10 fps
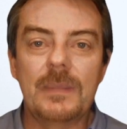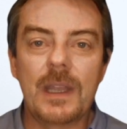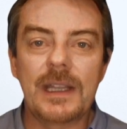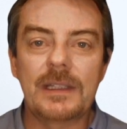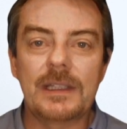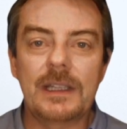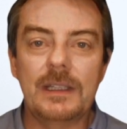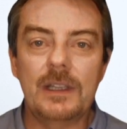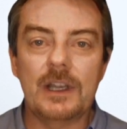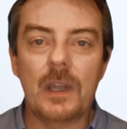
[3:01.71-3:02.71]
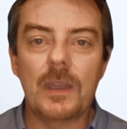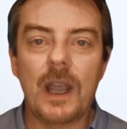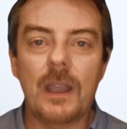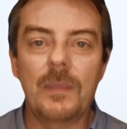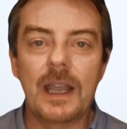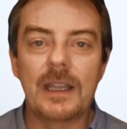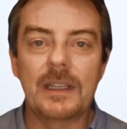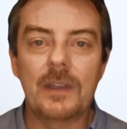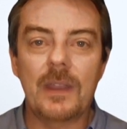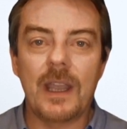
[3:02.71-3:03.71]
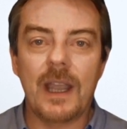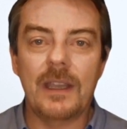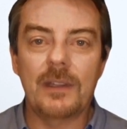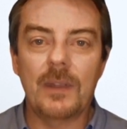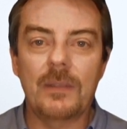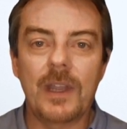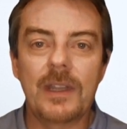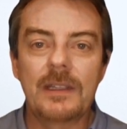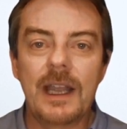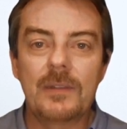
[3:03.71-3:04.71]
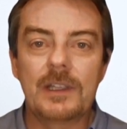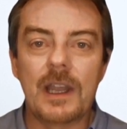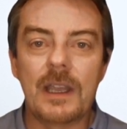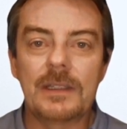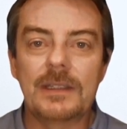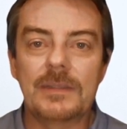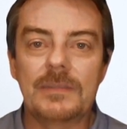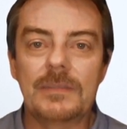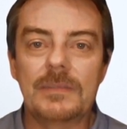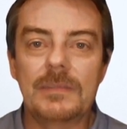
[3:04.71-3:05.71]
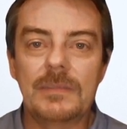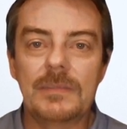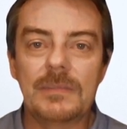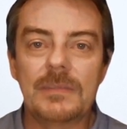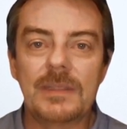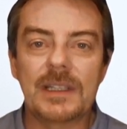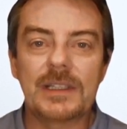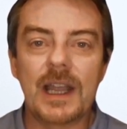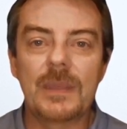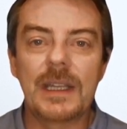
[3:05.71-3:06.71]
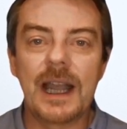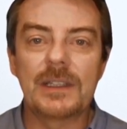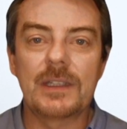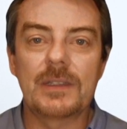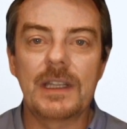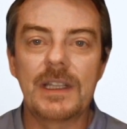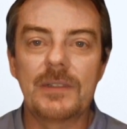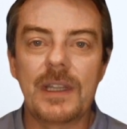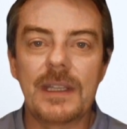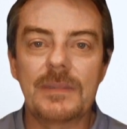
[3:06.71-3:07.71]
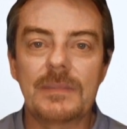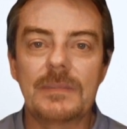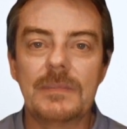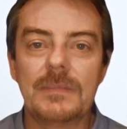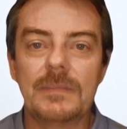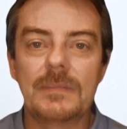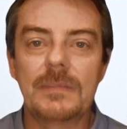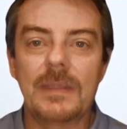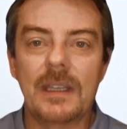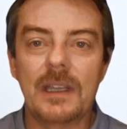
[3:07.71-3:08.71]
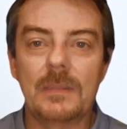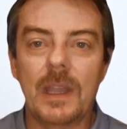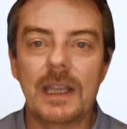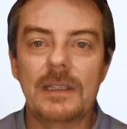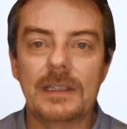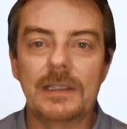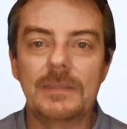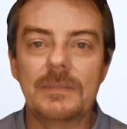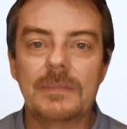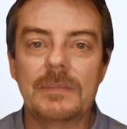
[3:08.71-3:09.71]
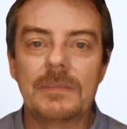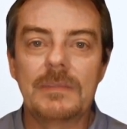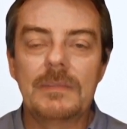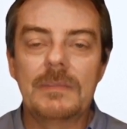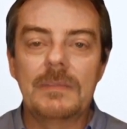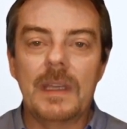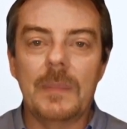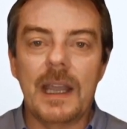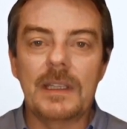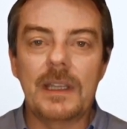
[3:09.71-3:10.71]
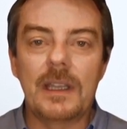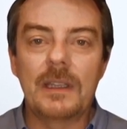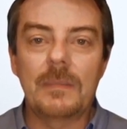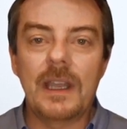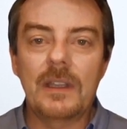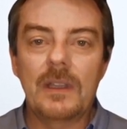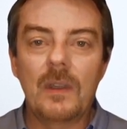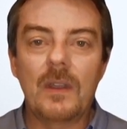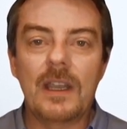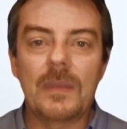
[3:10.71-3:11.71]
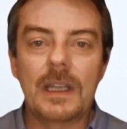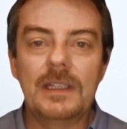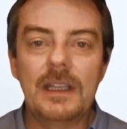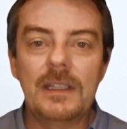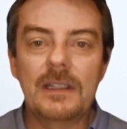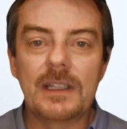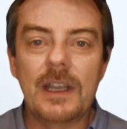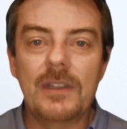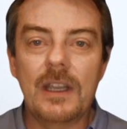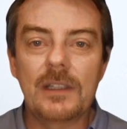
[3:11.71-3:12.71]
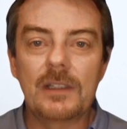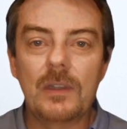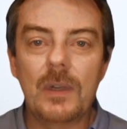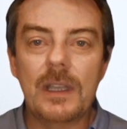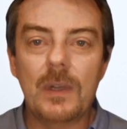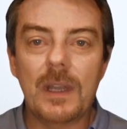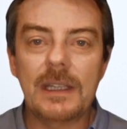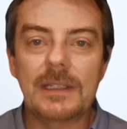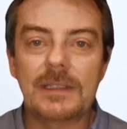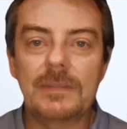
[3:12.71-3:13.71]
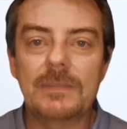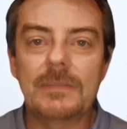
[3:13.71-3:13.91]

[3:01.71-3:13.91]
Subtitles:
practices show an unrealistic reliance on burn-down charts to determine actual delivery. In this practice, capacity is measured on the ability to deliver story points.